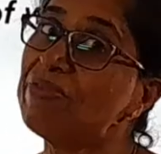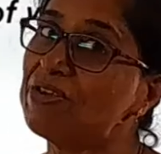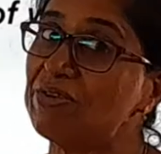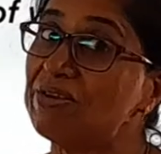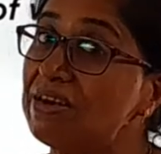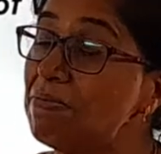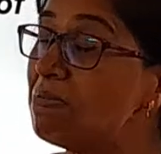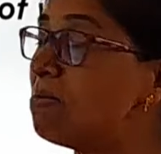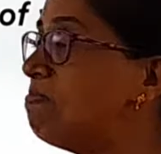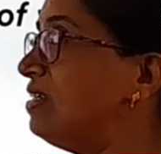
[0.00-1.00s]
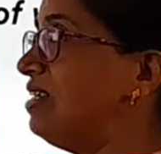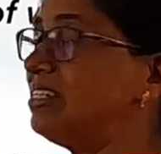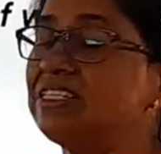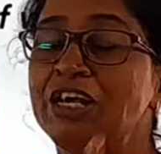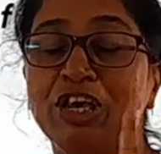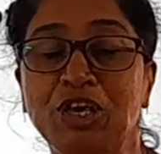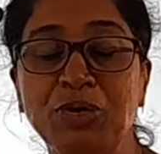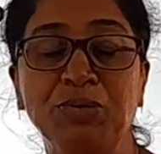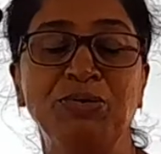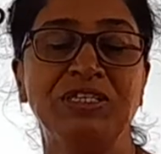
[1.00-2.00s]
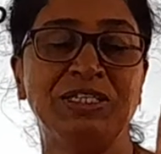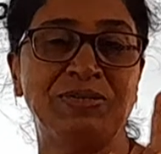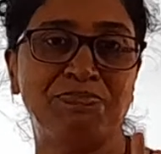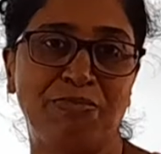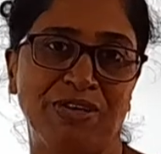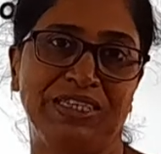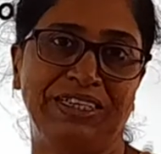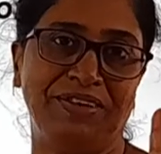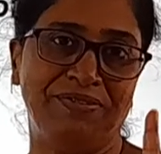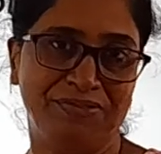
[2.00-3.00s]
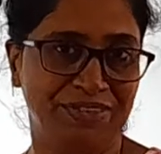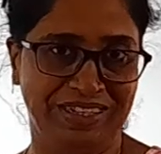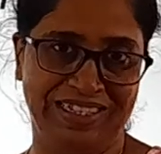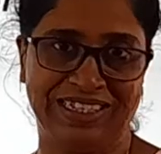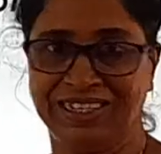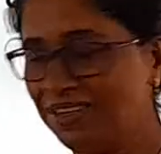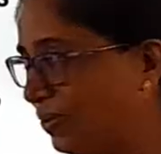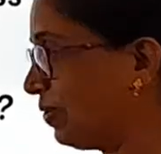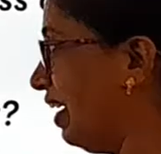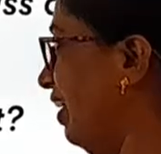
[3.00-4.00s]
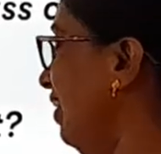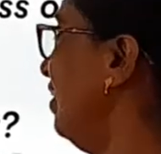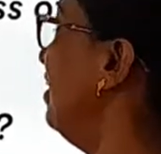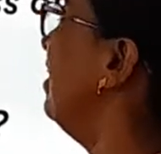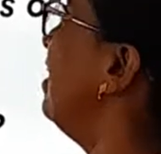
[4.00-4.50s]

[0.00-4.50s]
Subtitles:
So remember this, use positive words, okay?